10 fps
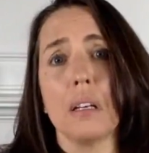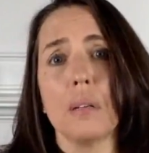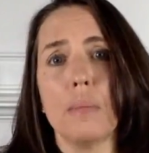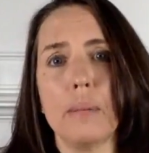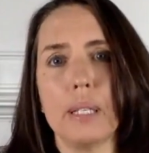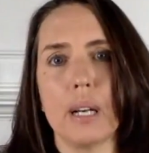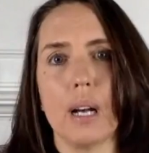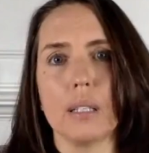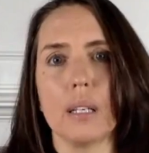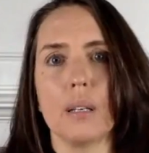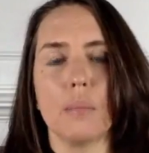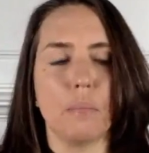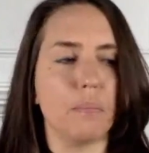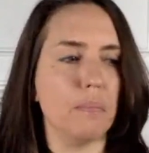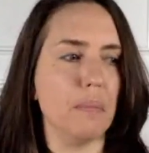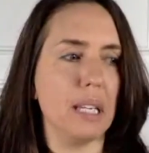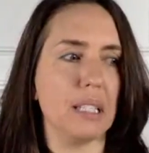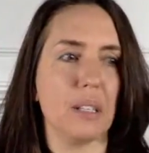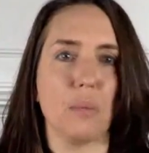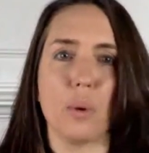Maybe not. Is
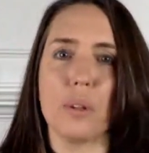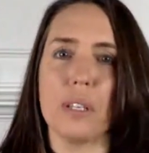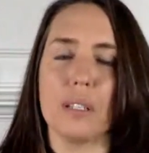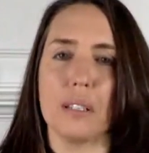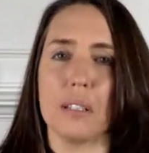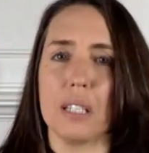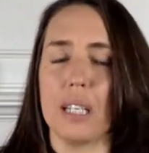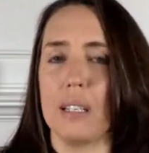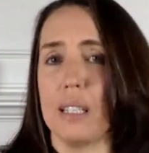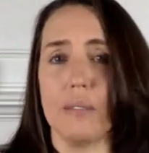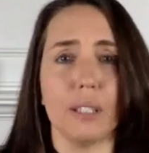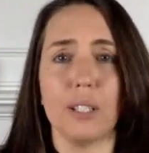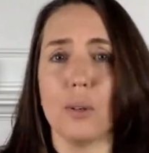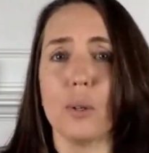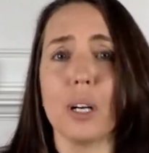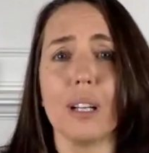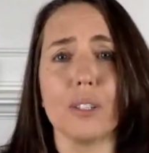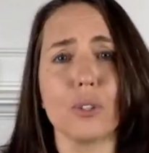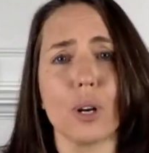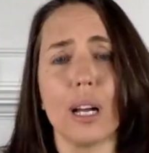it worth it to give it the old college
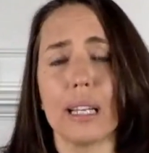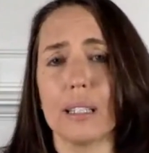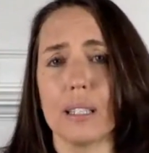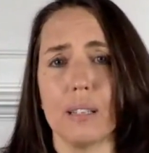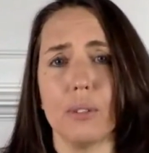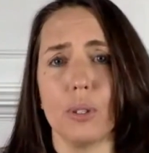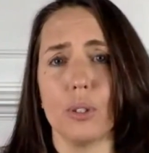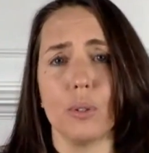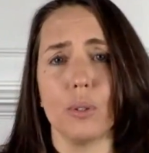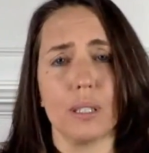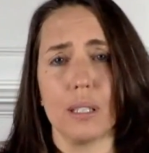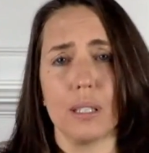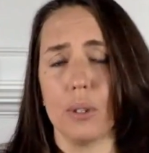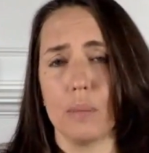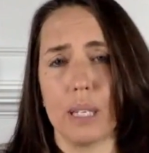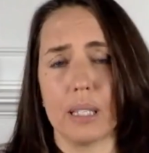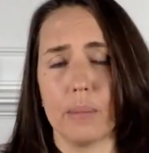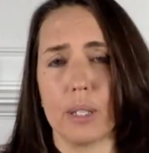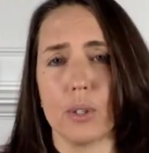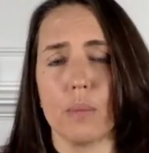try and see if you can do it and see if you can make
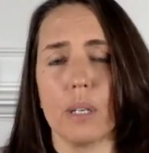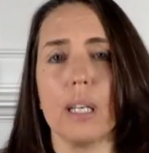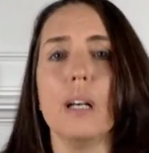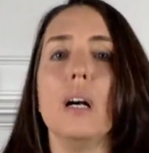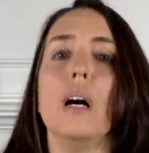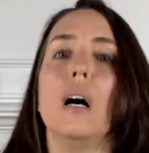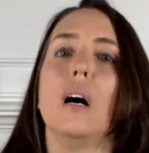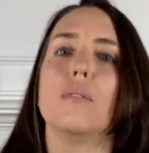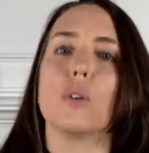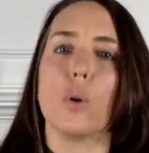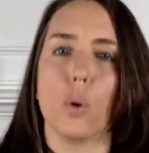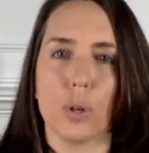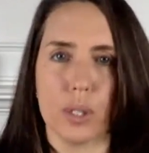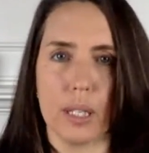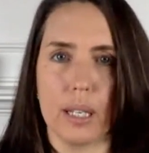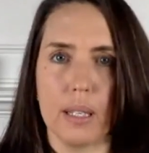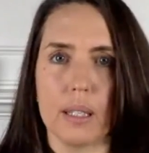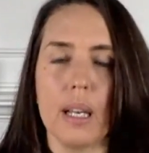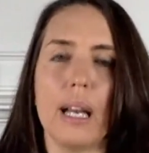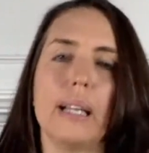some extra money? Of course it
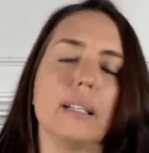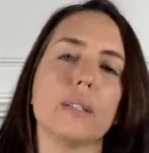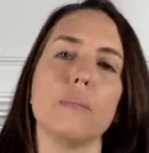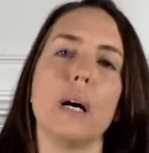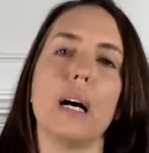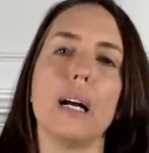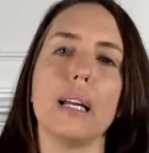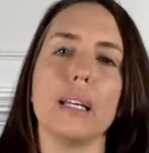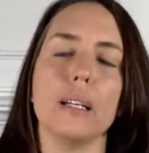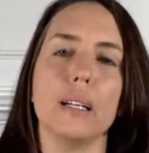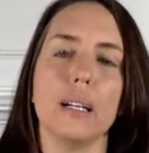is. And it's my